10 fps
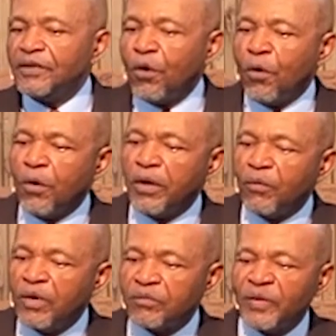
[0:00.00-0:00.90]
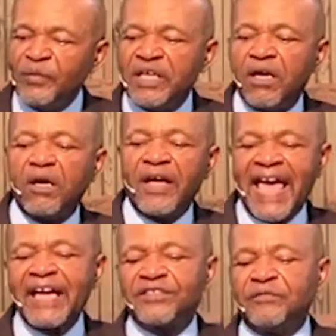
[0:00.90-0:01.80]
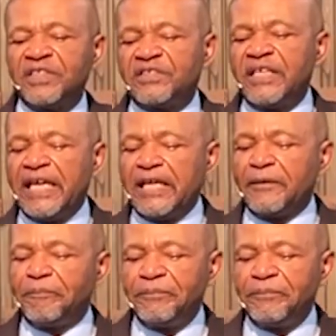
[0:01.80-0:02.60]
or what we call acts of disdain.